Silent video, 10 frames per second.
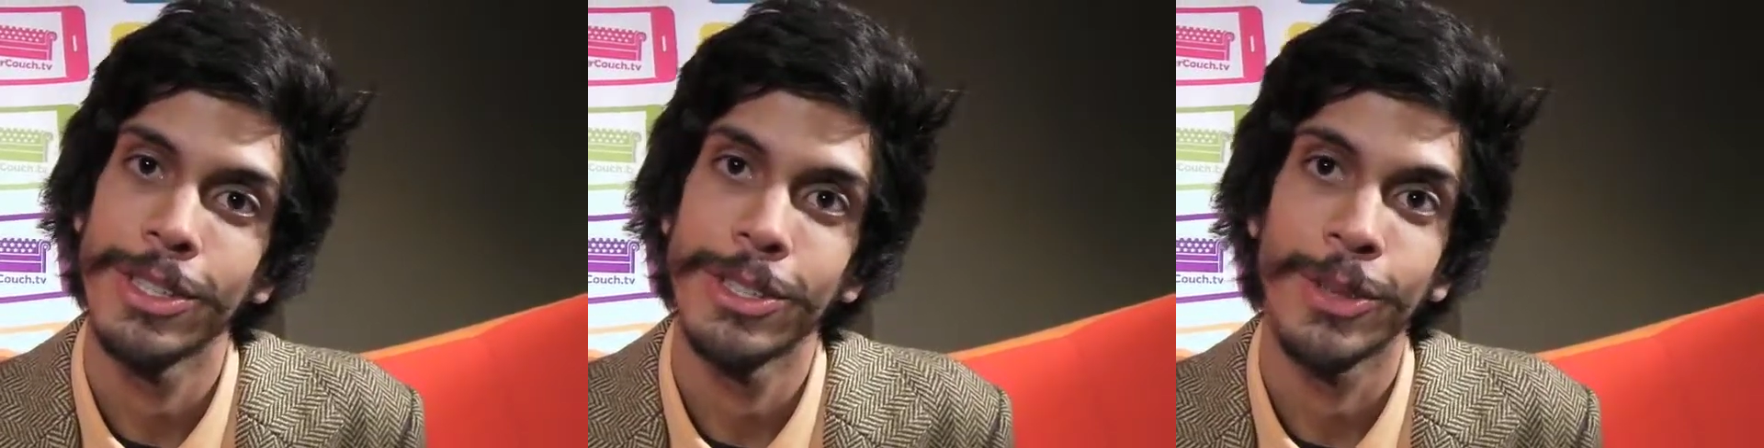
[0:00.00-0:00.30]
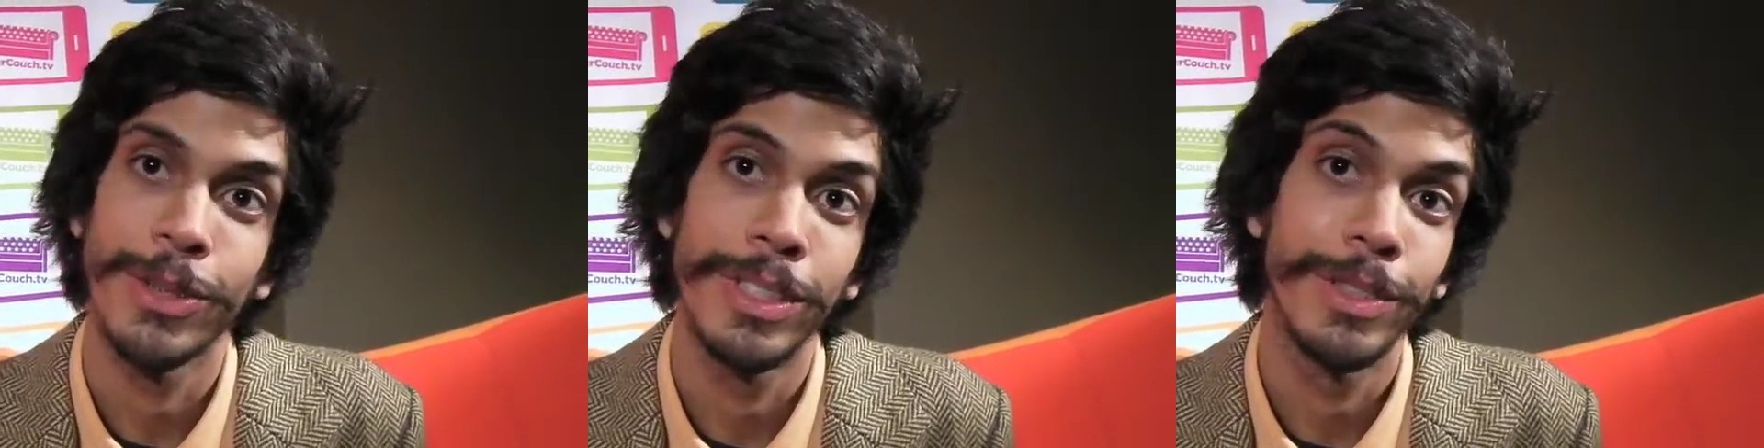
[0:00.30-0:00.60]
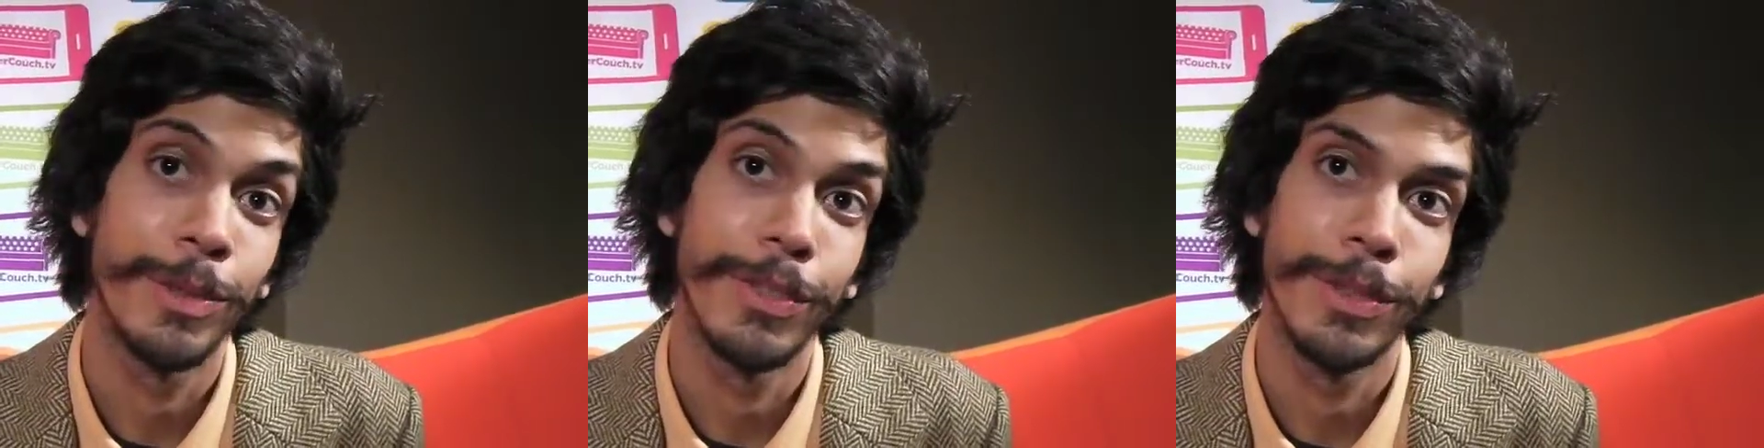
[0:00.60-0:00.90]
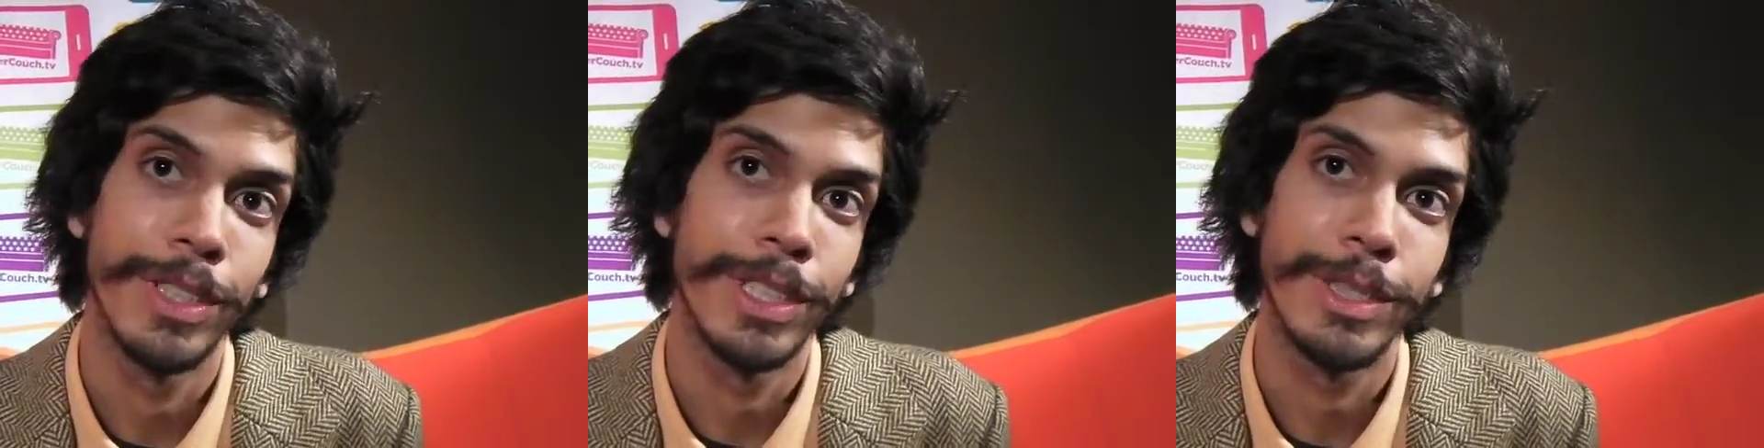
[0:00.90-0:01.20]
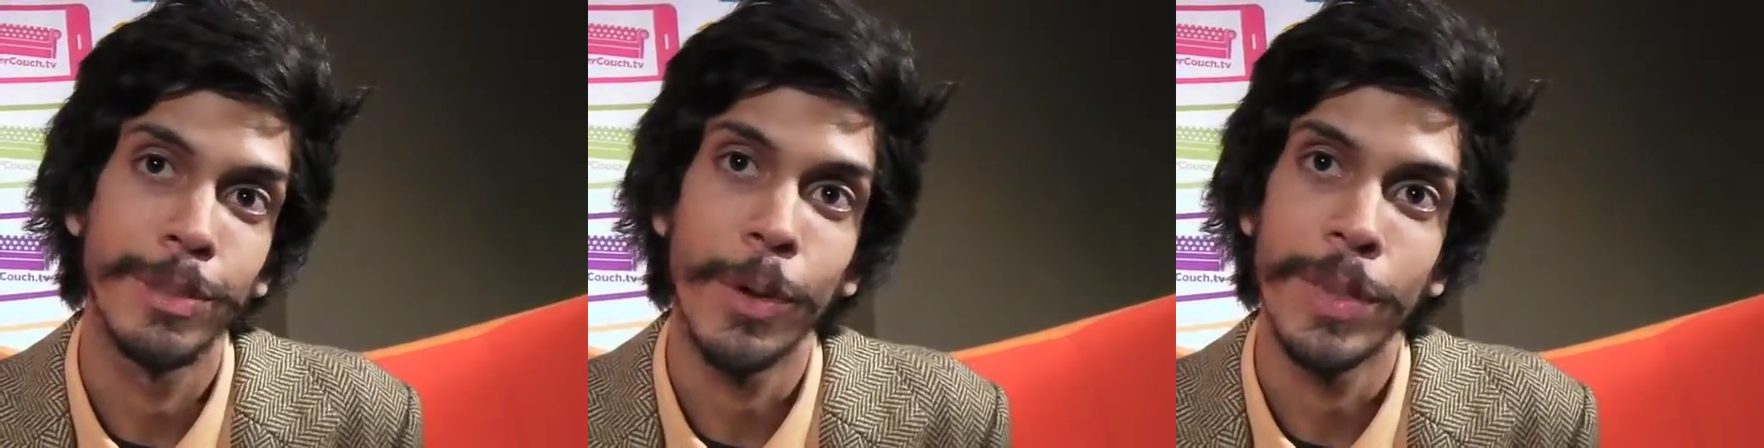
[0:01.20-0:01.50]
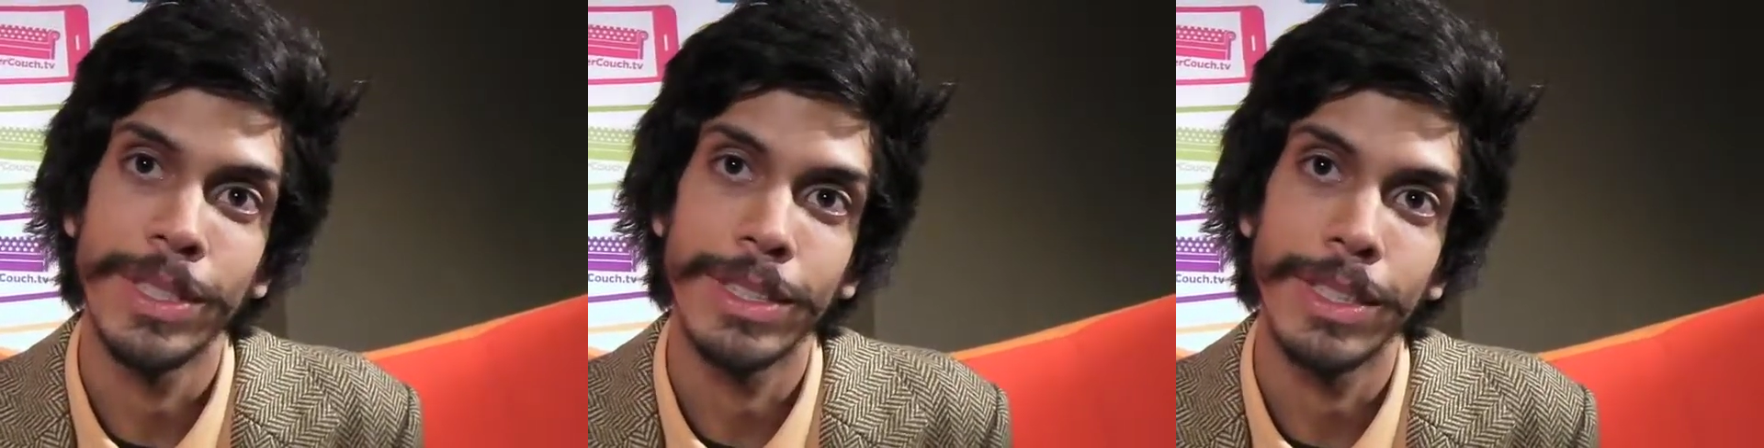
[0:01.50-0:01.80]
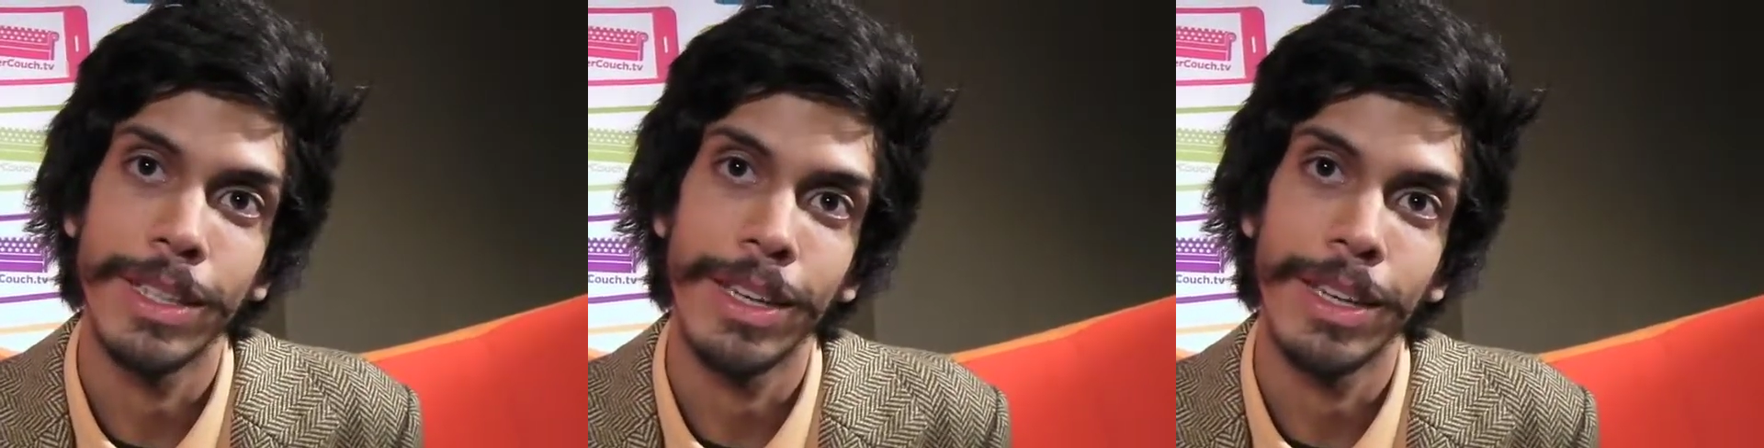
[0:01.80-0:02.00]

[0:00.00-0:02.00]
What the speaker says: is only with each moment.